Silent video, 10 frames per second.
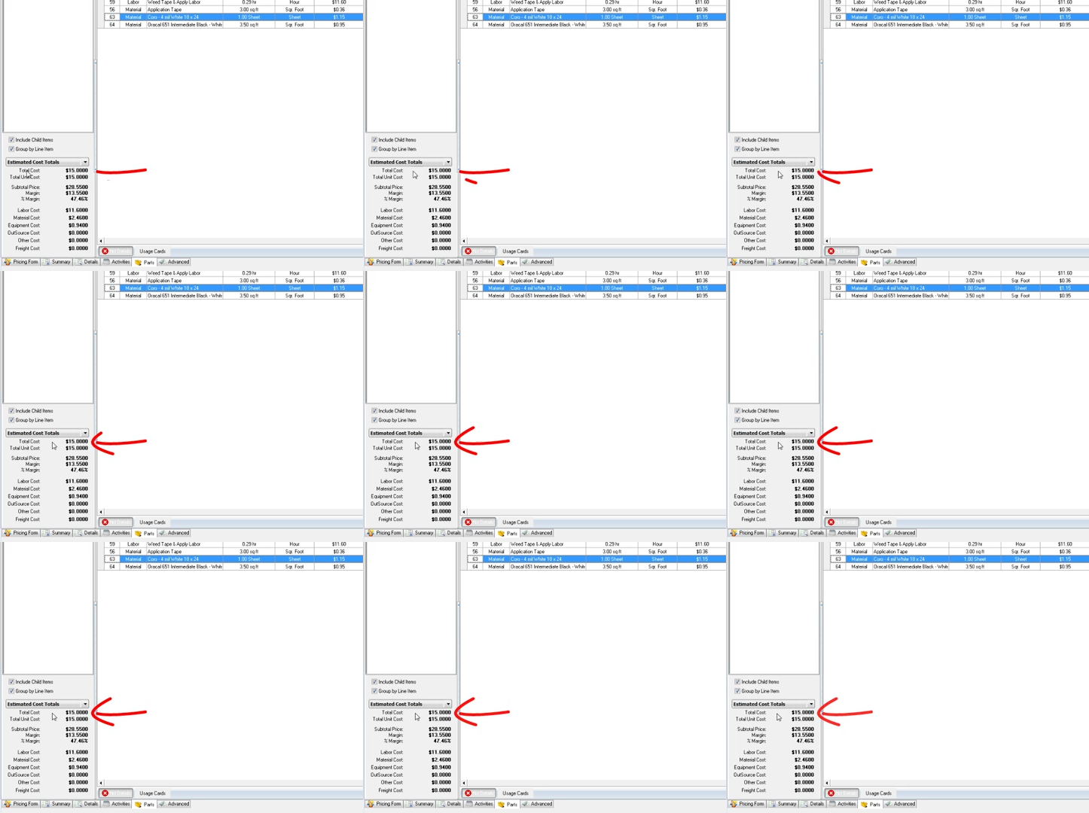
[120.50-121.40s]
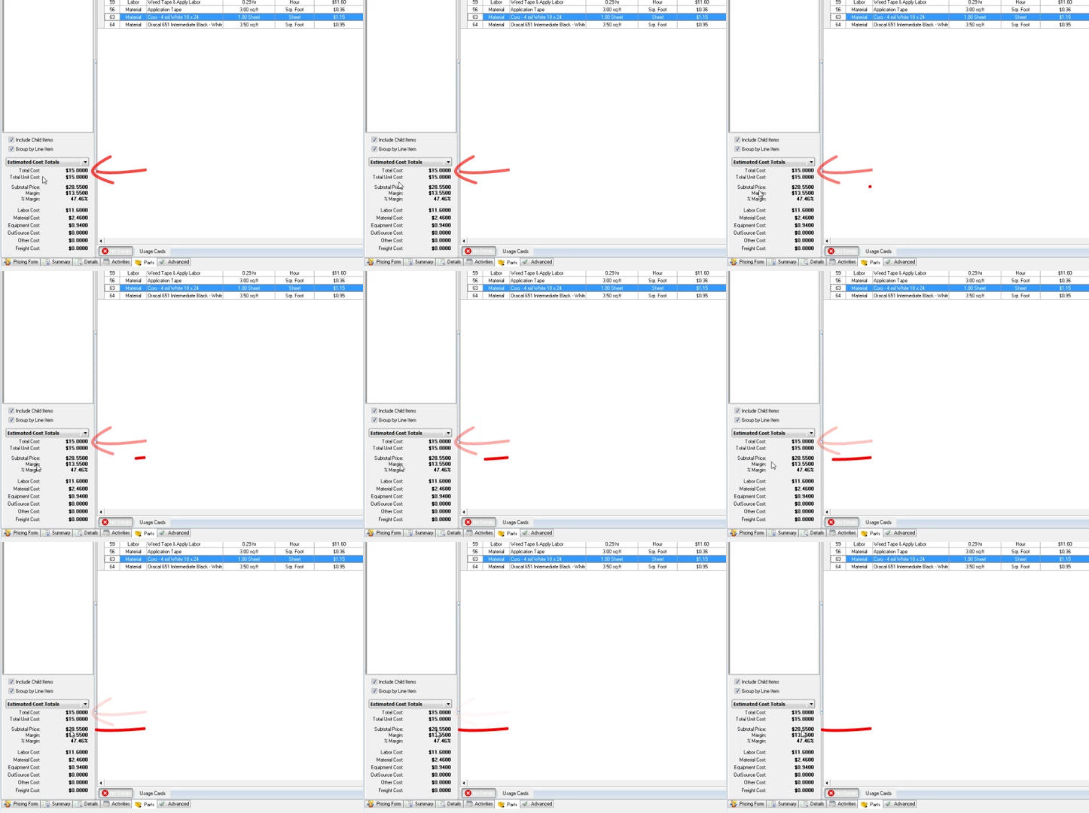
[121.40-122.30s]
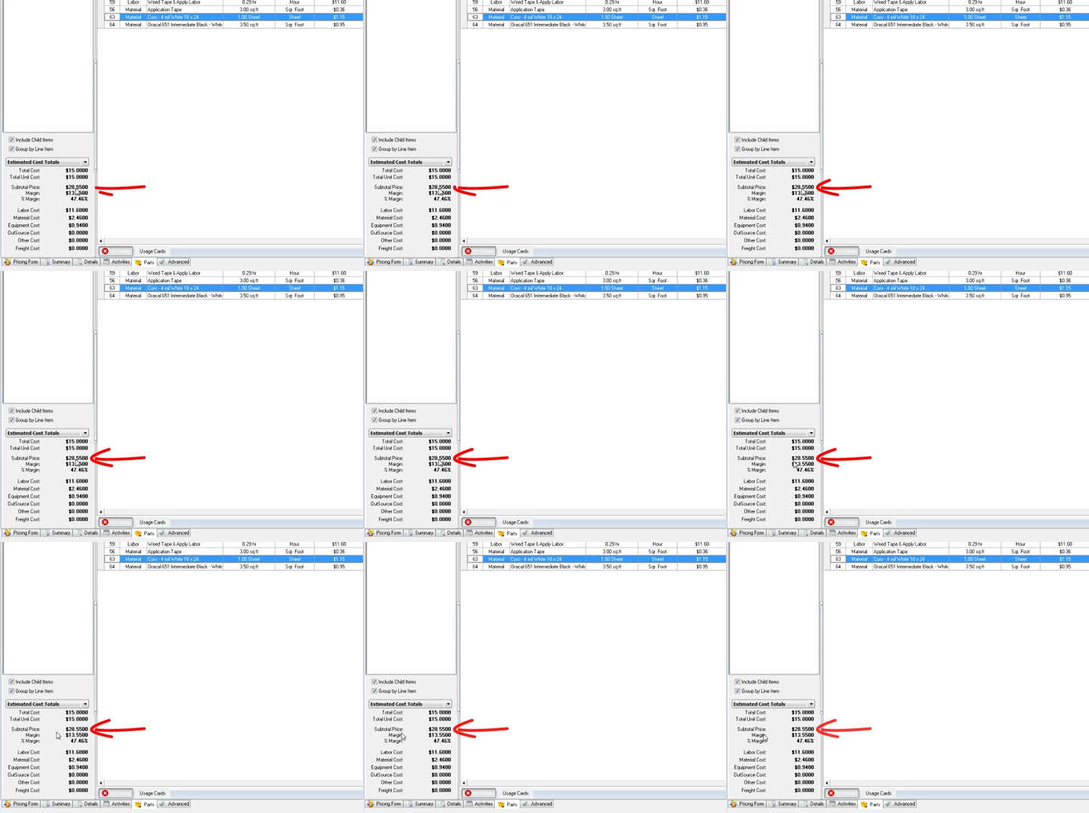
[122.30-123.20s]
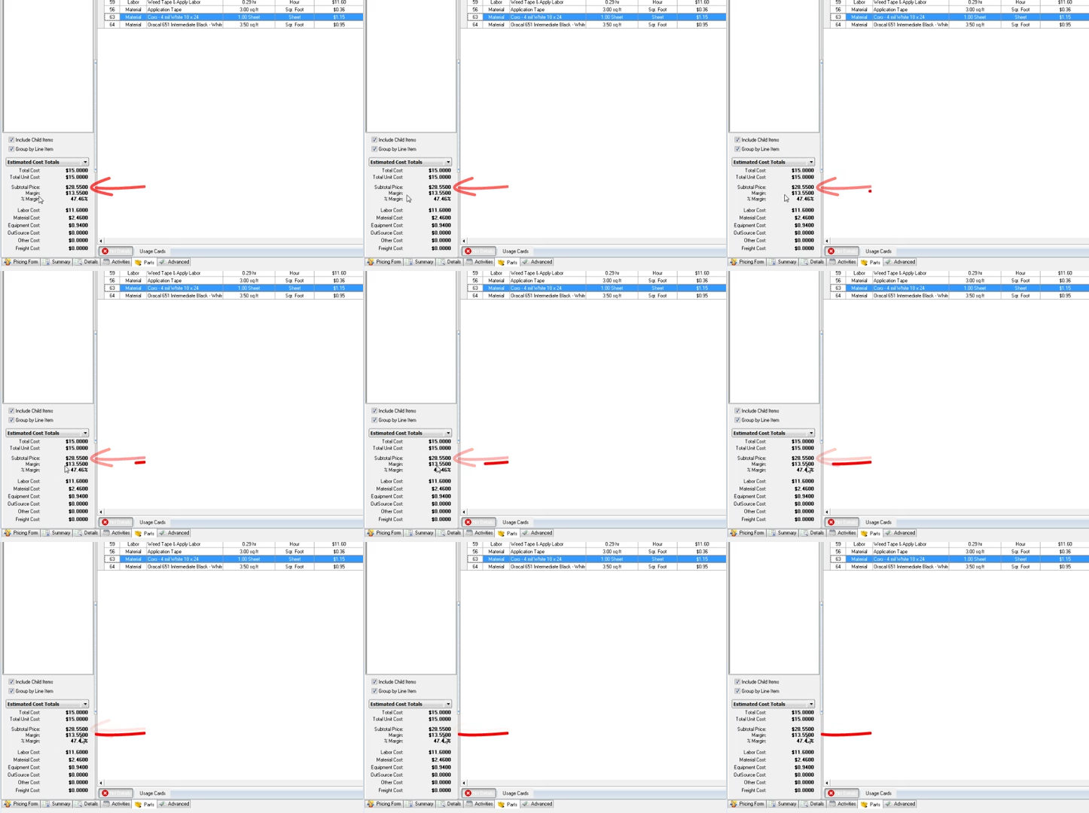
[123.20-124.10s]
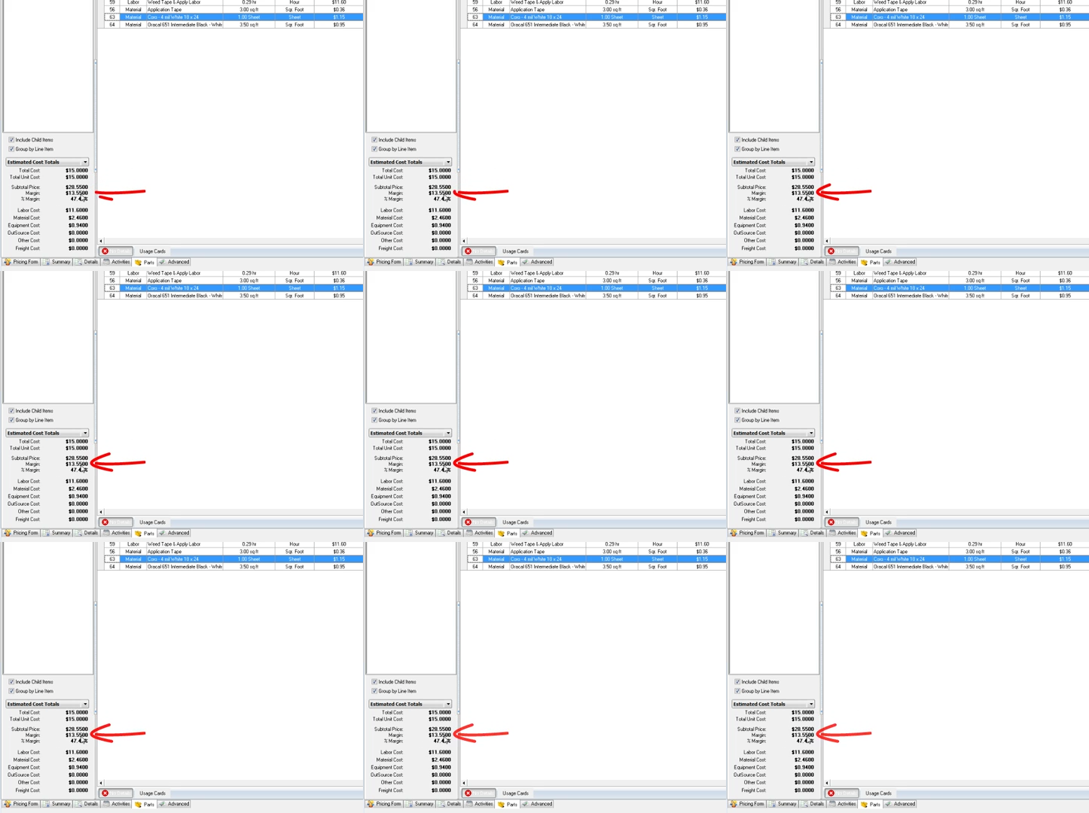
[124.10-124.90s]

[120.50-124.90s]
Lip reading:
(no speaker visible)